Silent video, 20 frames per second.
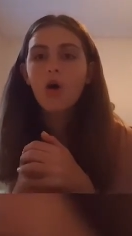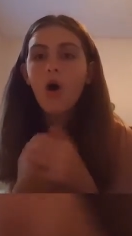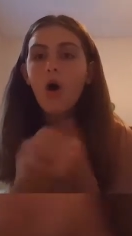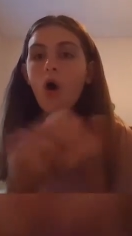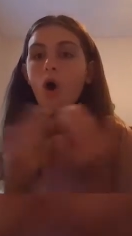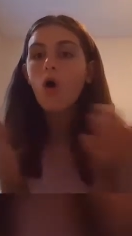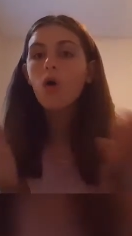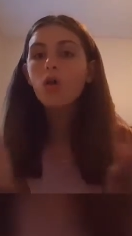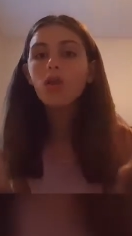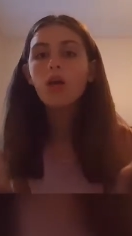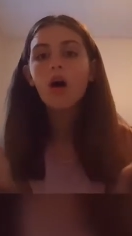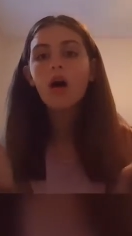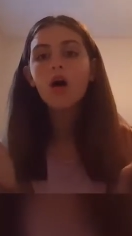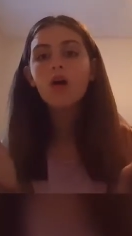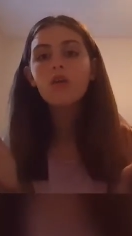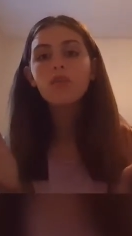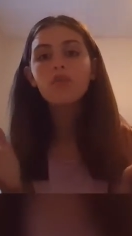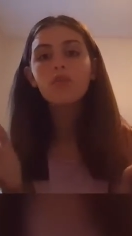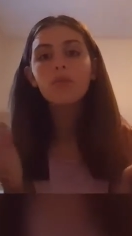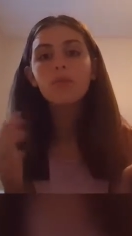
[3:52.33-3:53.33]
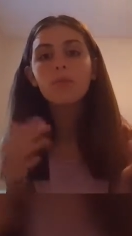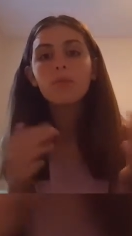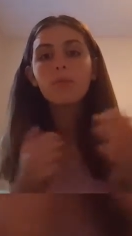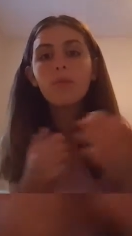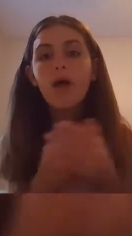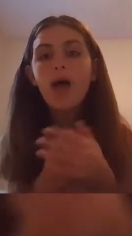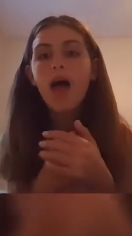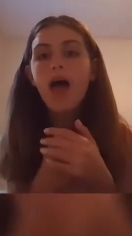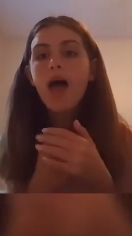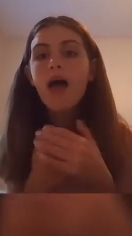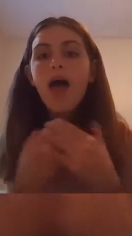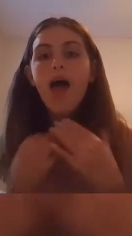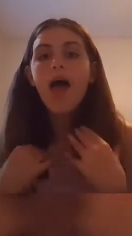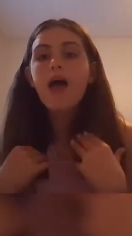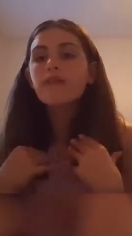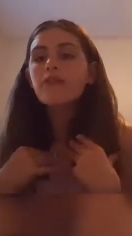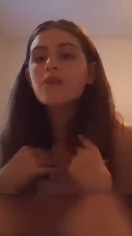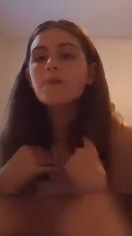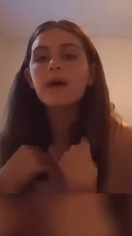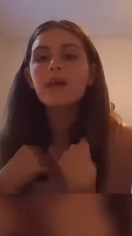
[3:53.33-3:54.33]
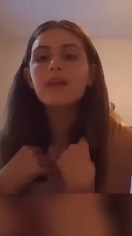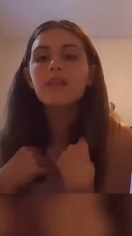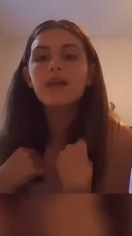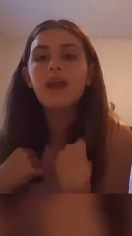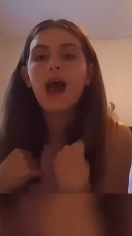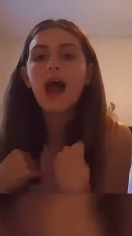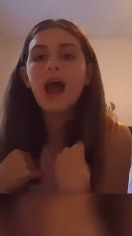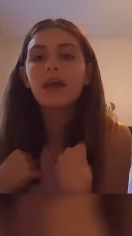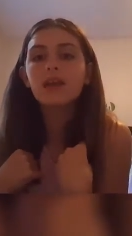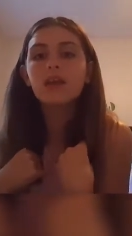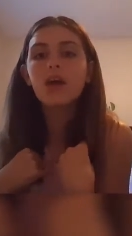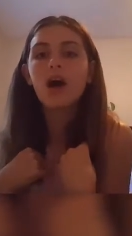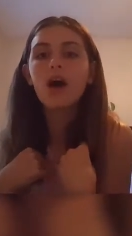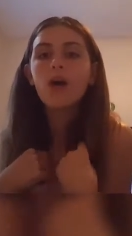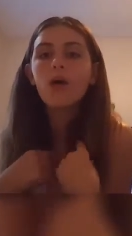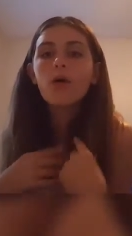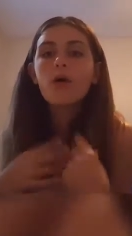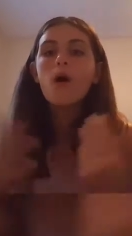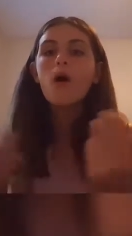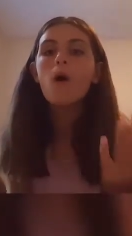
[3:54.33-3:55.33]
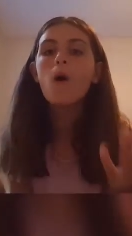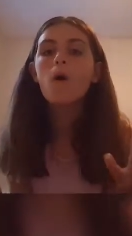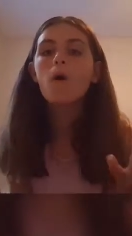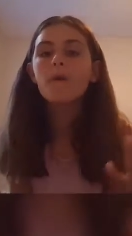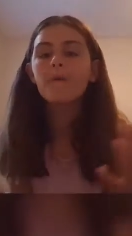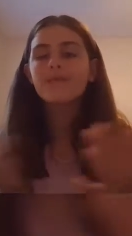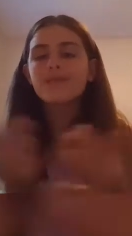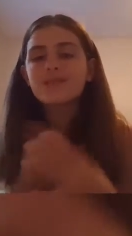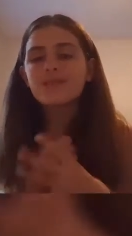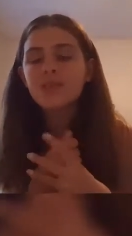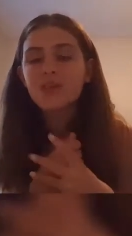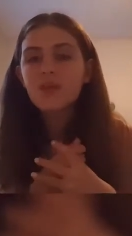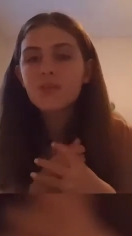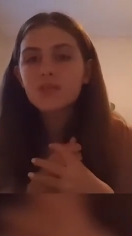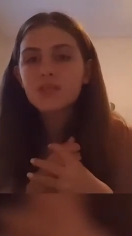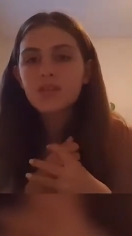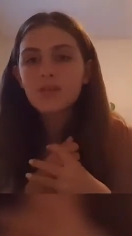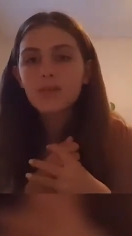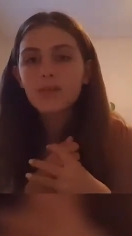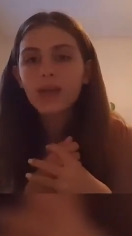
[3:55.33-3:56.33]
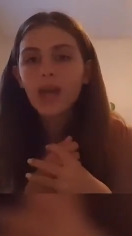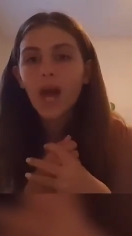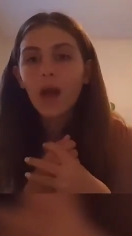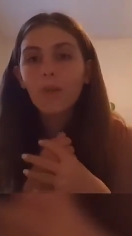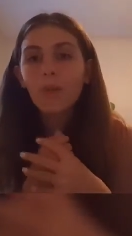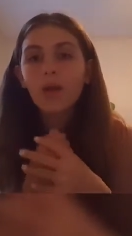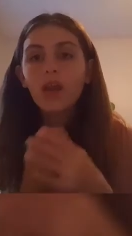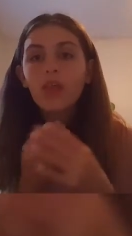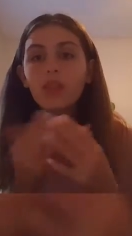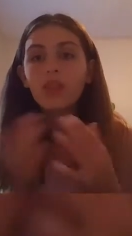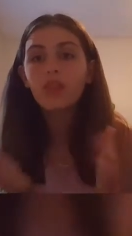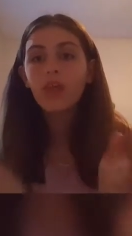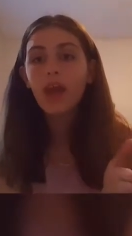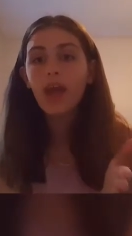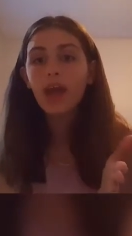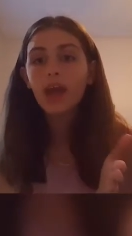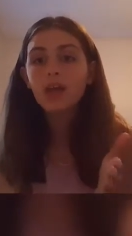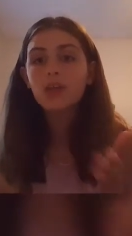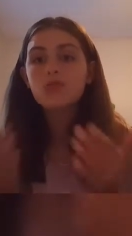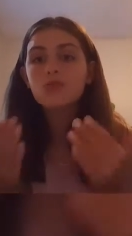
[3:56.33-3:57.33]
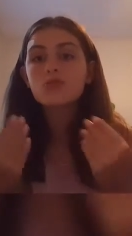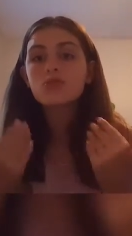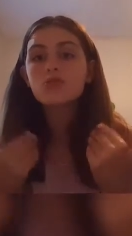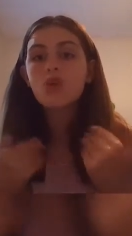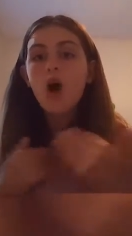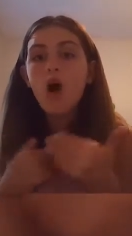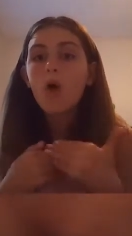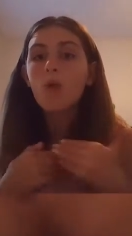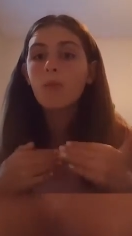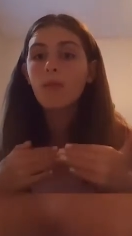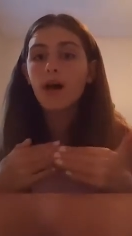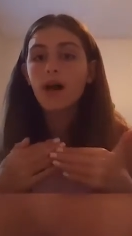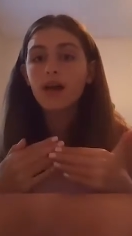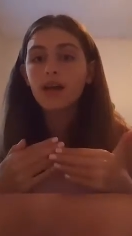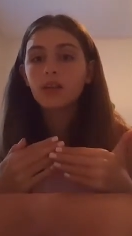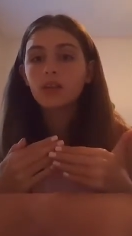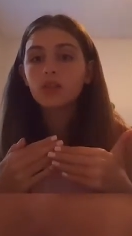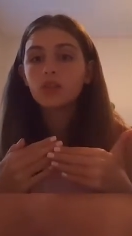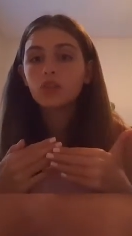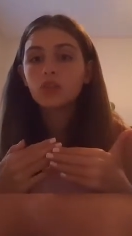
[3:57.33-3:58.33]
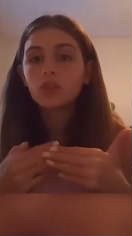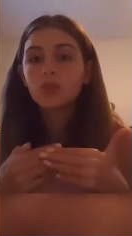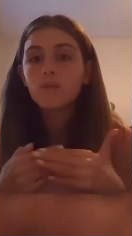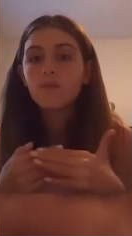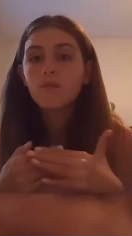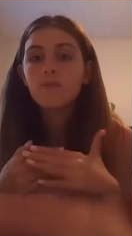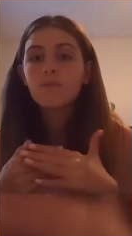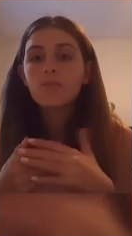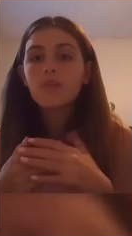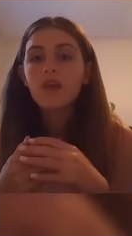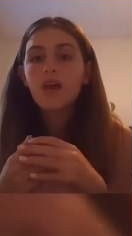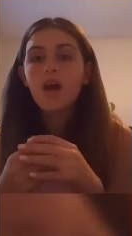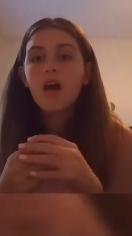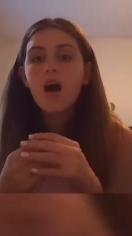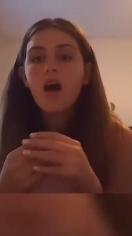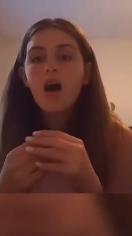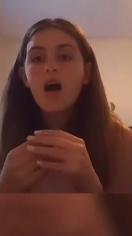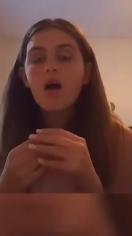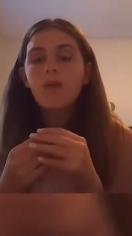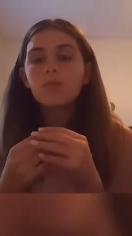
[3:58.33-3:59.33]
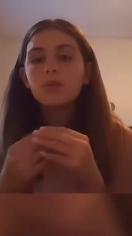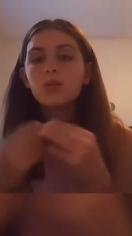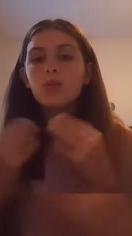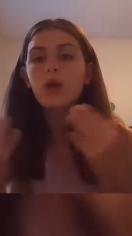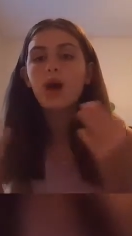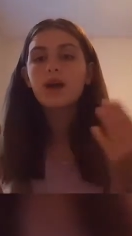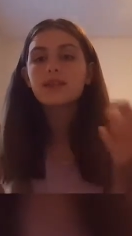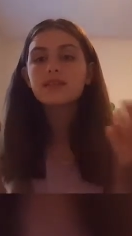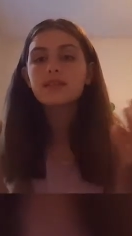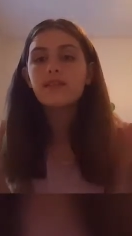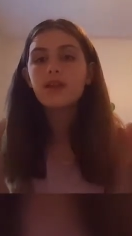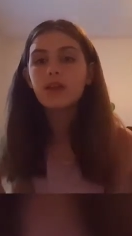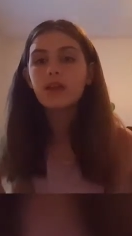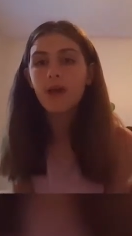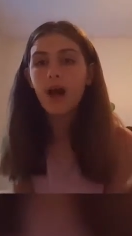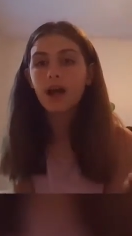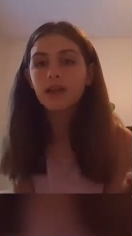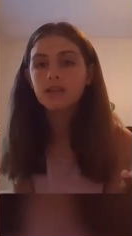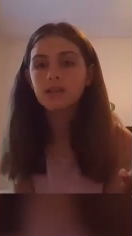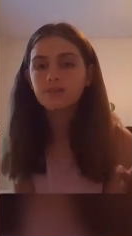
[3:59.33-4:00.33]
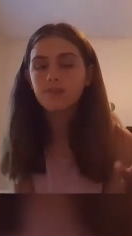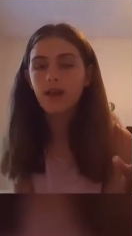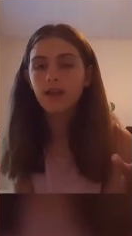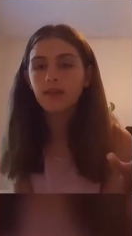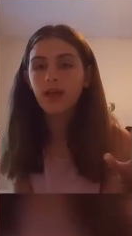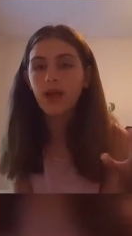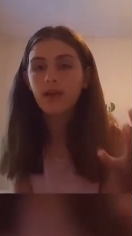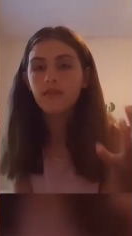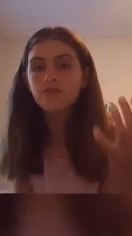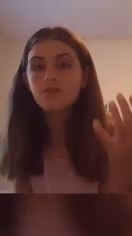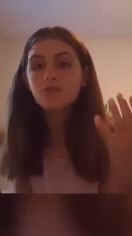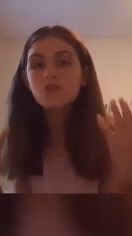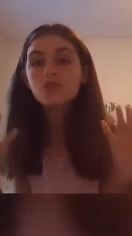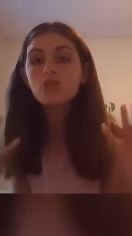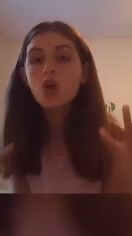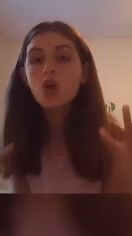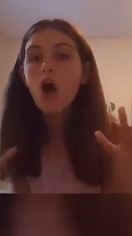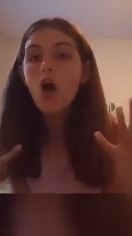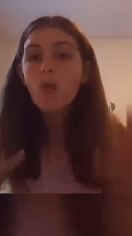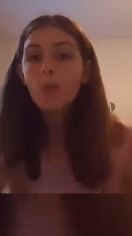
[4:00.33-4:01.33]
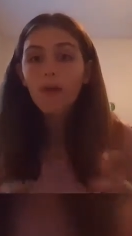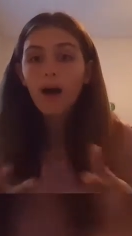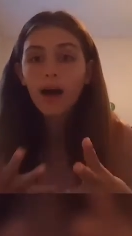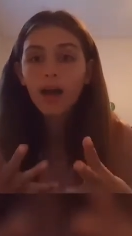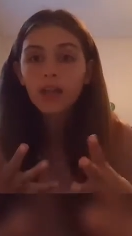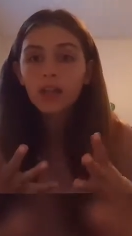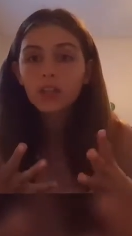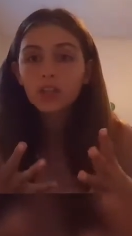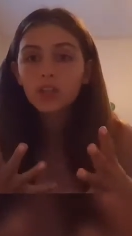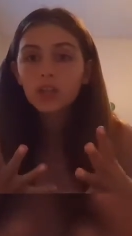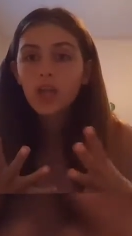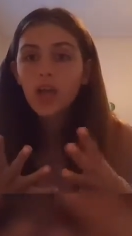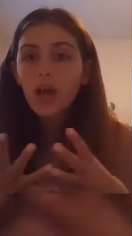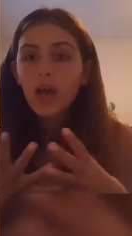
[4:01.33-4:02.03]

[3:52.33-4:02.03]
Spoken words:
All of everybody that I know who is close to me, I want to thank so much. You guys have impacted my life so much,